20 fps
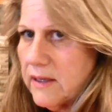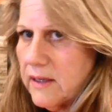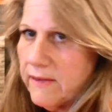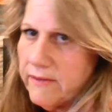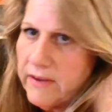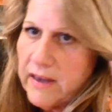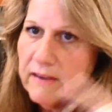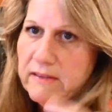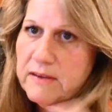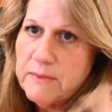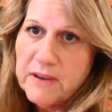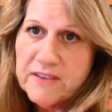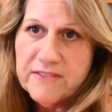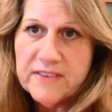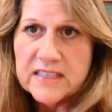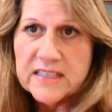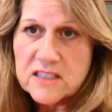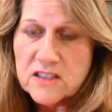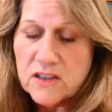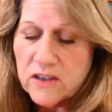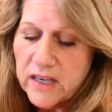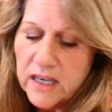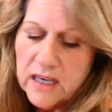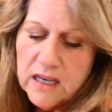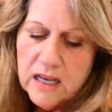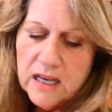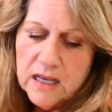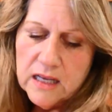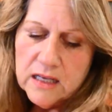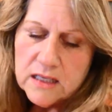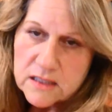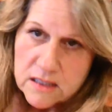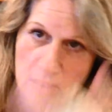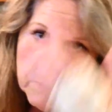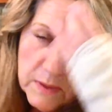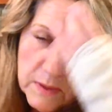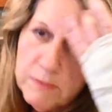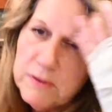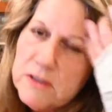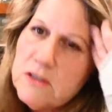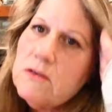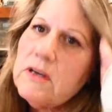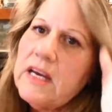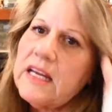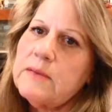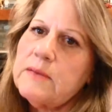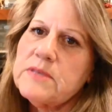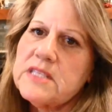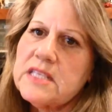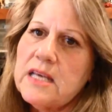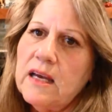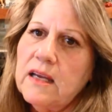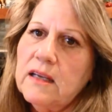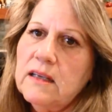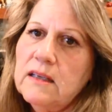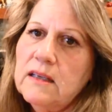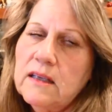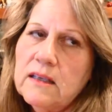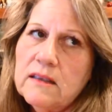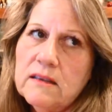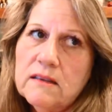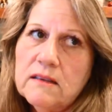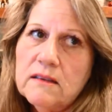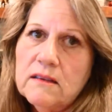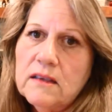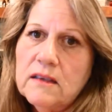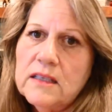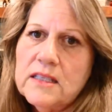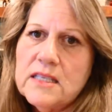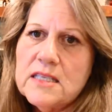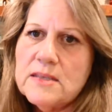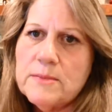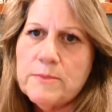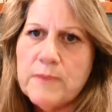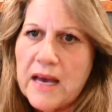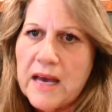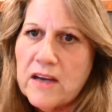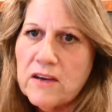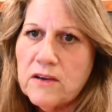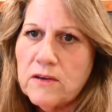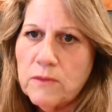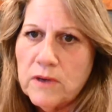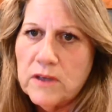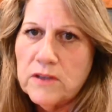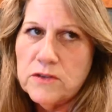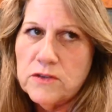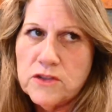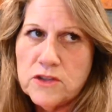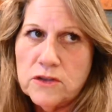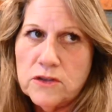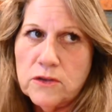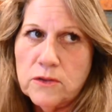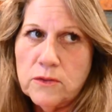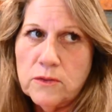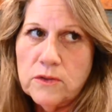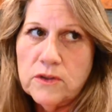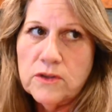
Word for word: I have hair in my face, sorry some people do get upset, and it doesn't matter what you do.